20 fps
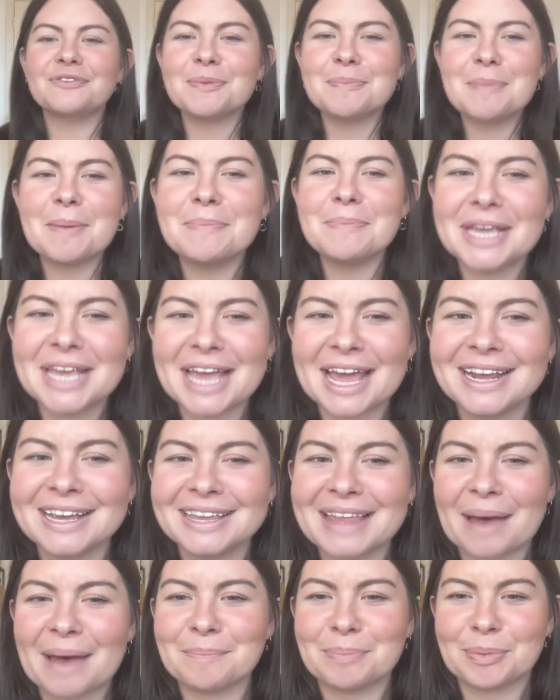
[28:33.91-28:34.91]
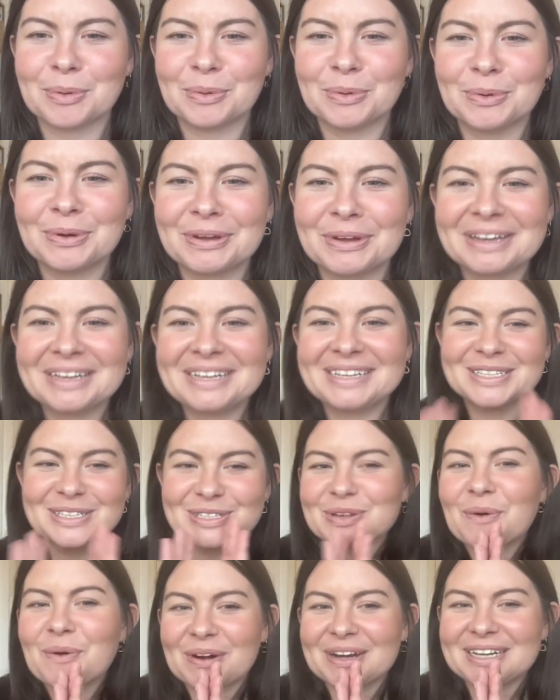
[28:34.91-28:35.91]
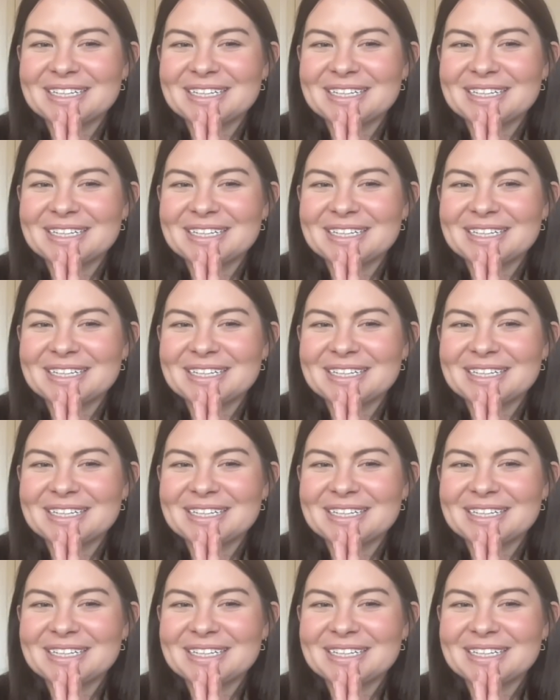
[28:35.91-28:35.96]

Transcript: remember getting that book. Sorry